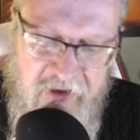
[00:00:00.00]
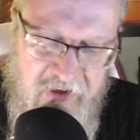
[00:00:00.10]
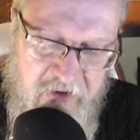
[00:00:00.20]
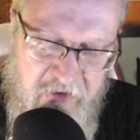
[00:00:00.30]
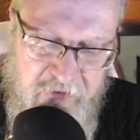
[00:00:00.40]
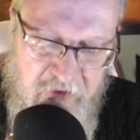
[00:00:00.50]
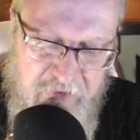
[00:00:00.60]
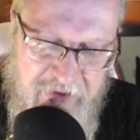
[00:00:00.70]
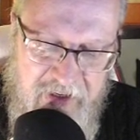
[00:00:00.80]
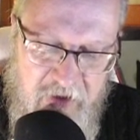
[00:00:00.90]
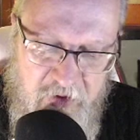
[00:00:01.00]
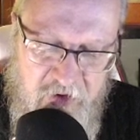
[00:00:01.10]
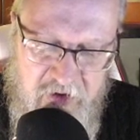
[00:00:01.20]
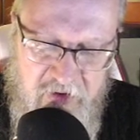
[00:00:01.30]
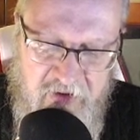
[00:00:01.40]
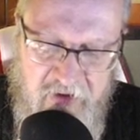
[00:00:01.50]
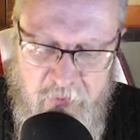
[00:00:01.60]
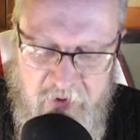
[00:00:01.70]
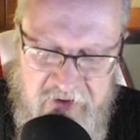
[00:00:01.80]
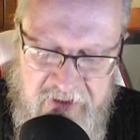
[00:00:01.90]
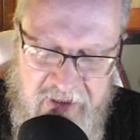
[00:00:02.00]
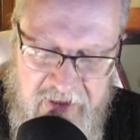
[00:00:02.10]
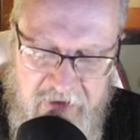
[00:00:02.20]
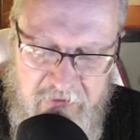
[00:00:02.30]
of language that would say that.